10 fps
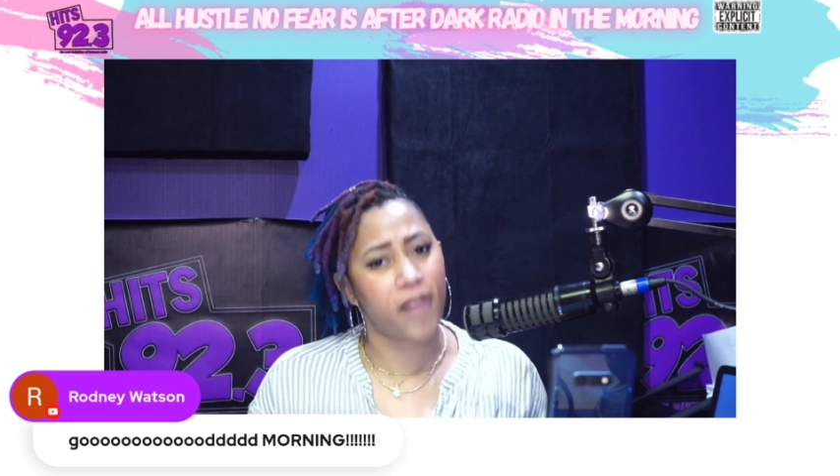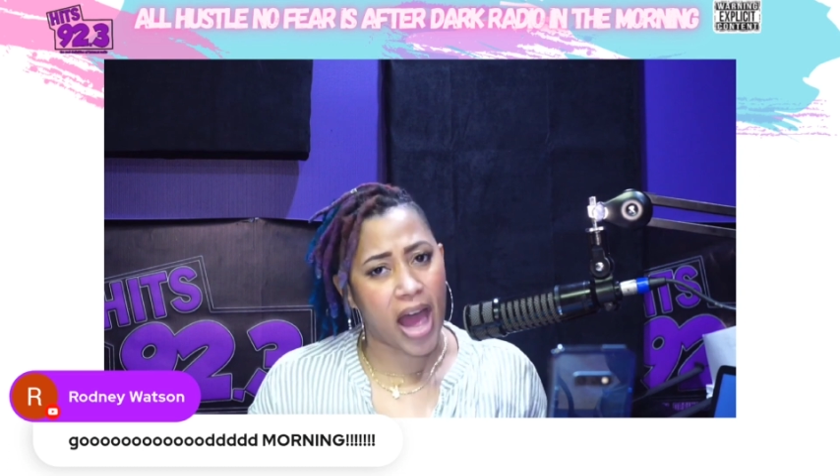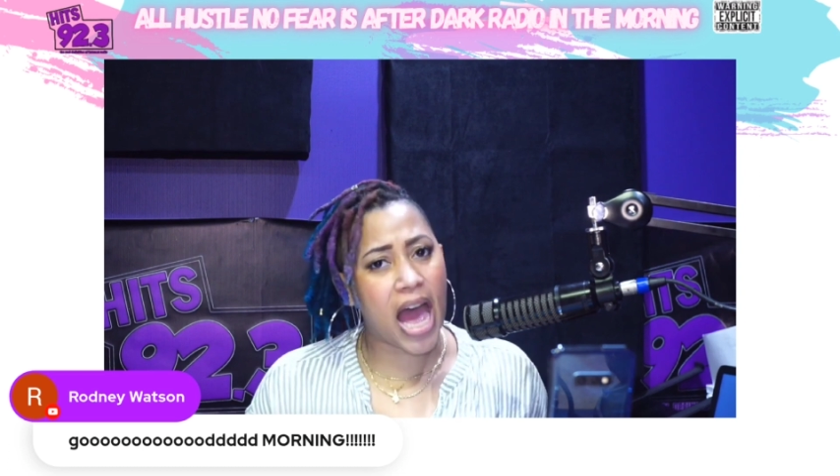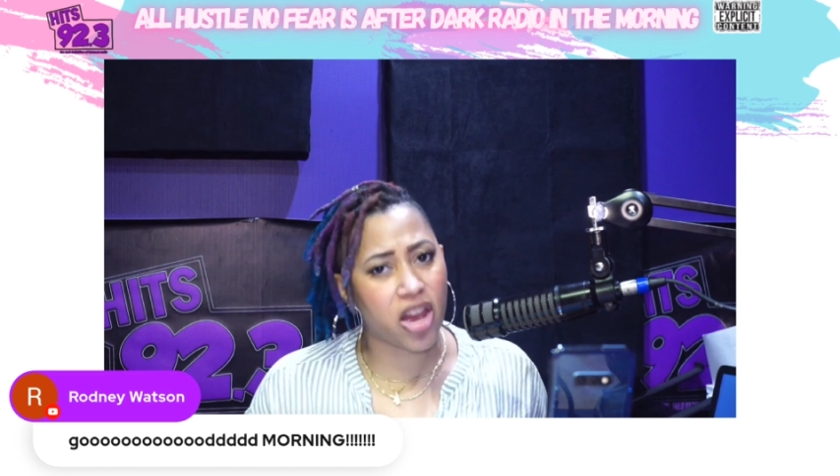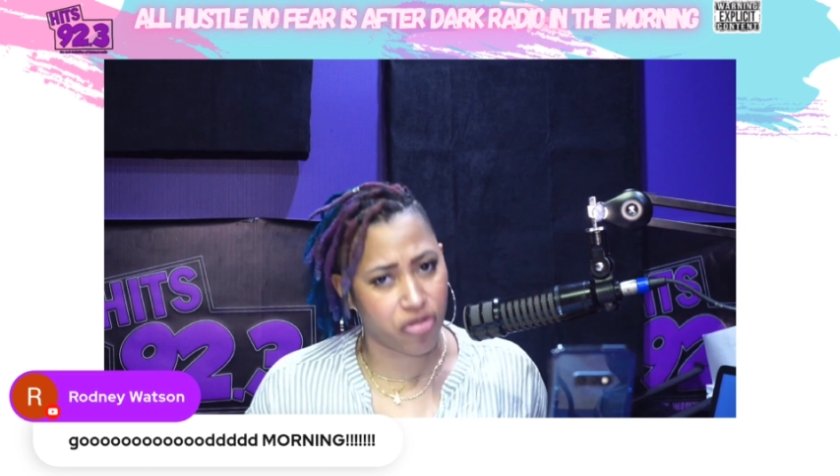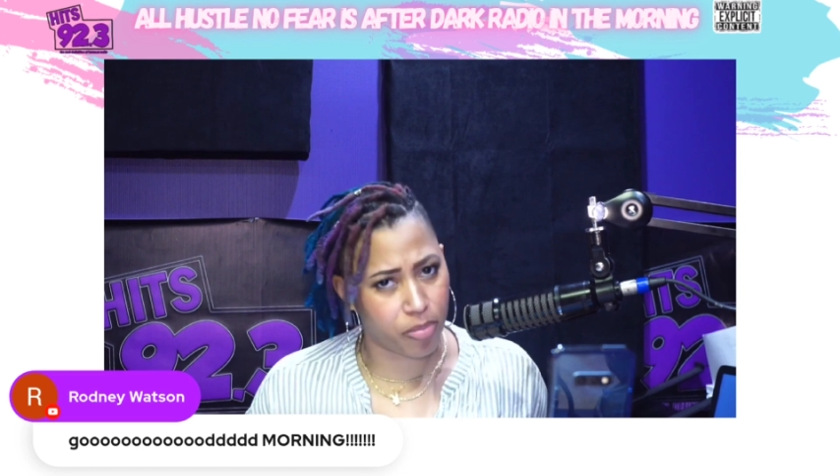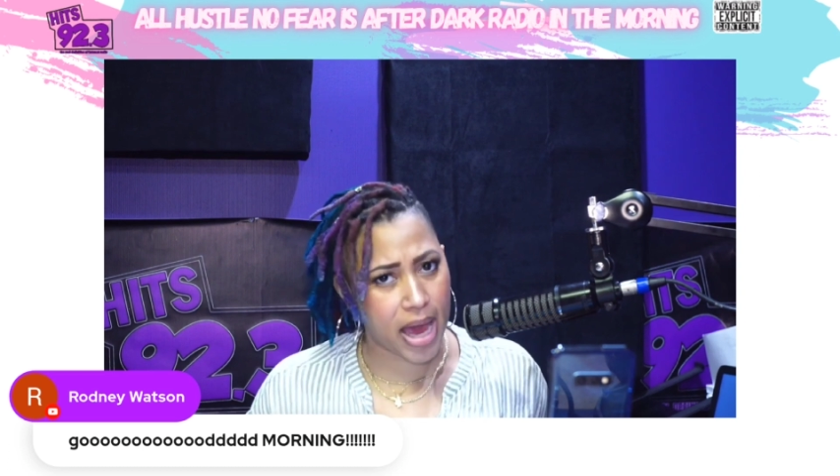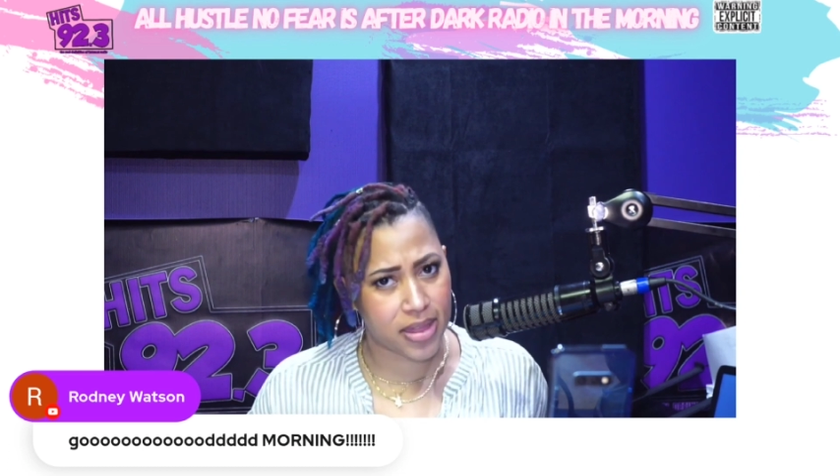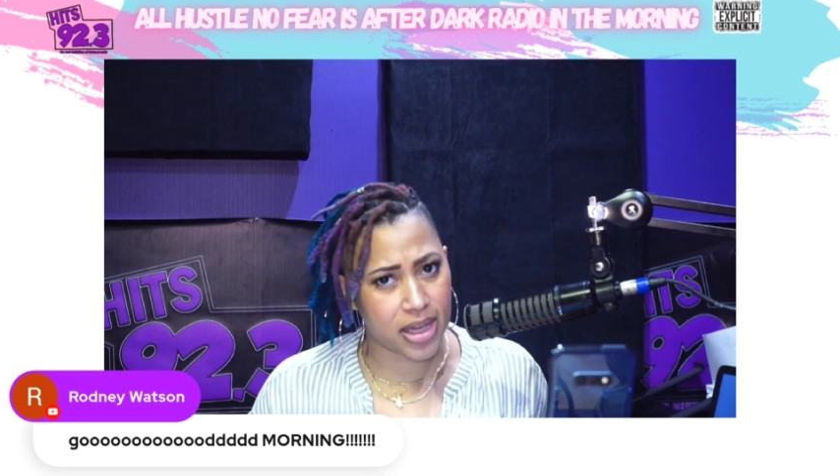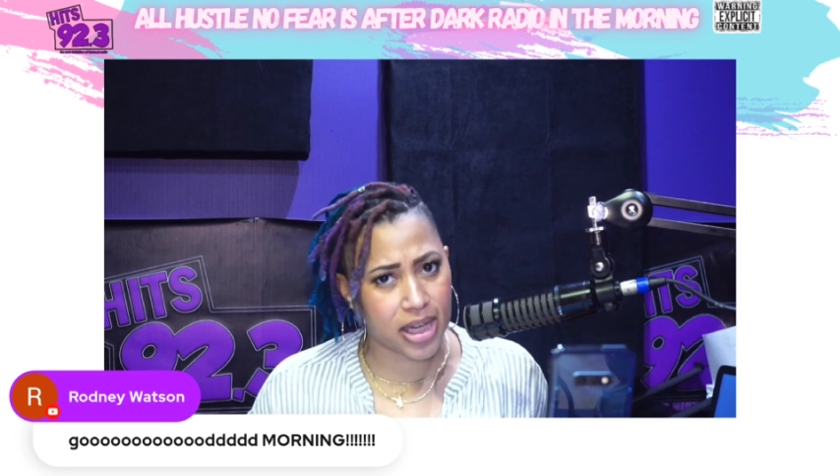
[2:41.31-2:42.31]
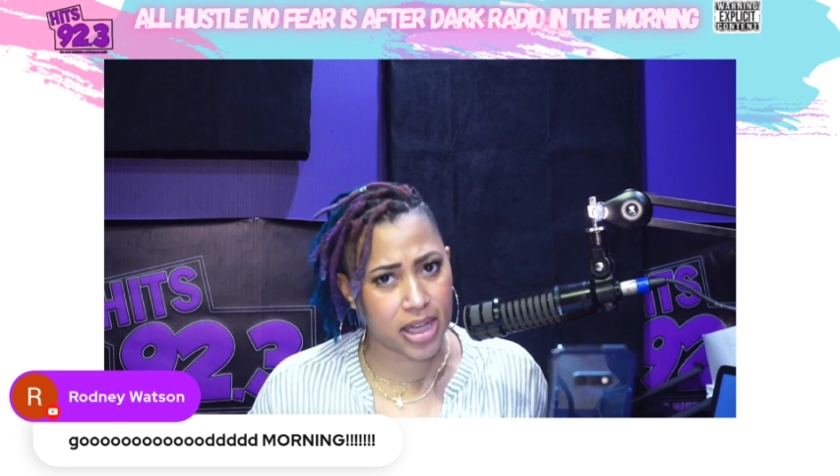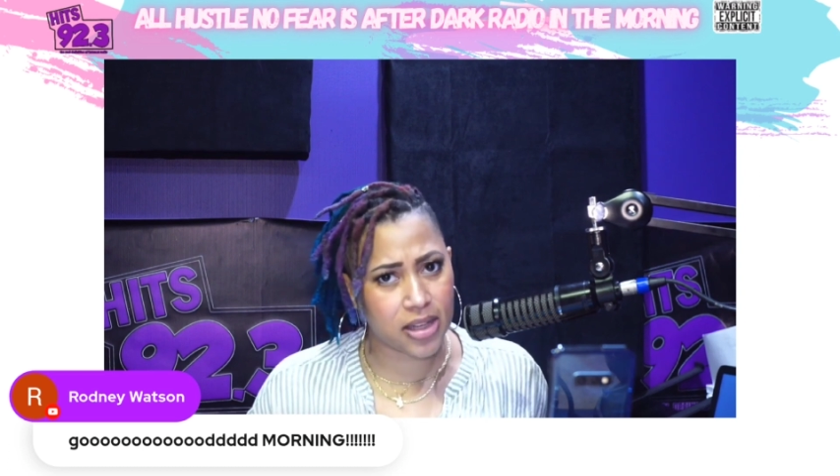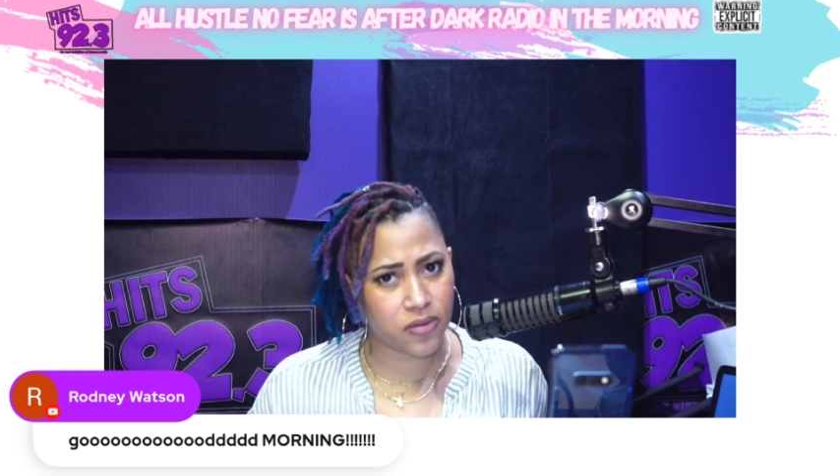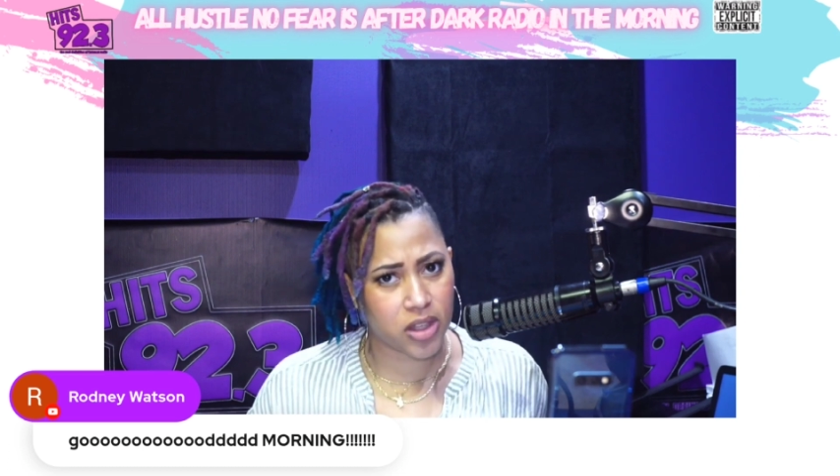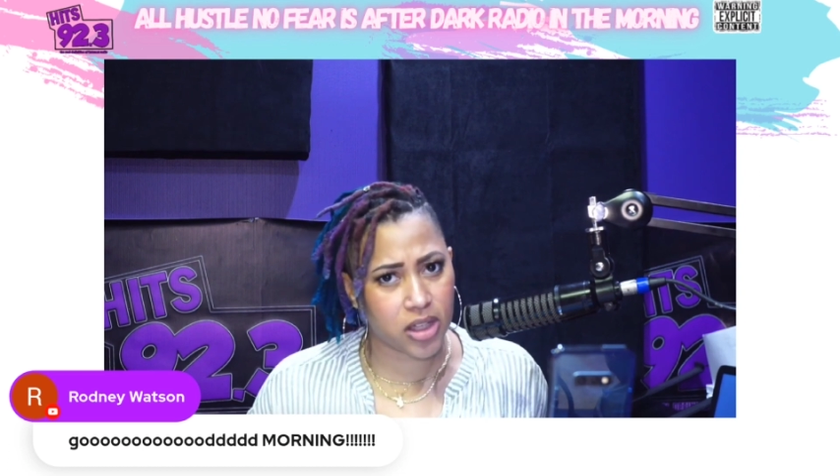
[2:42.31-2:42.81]
five by the
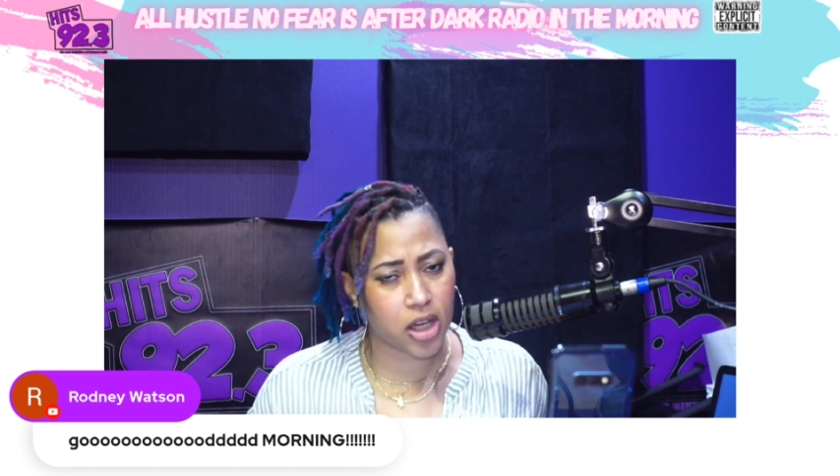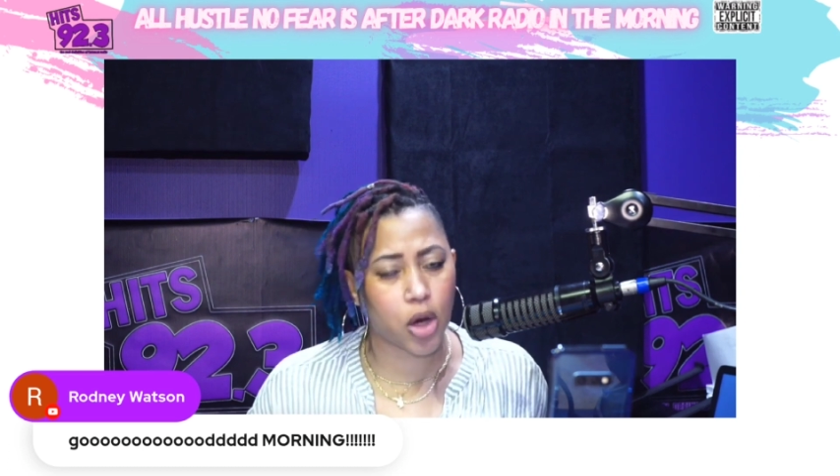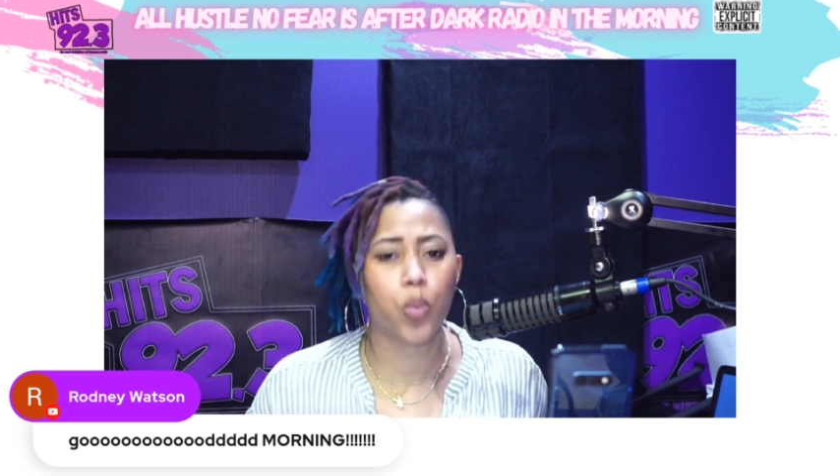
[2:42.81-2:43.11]
end of the year,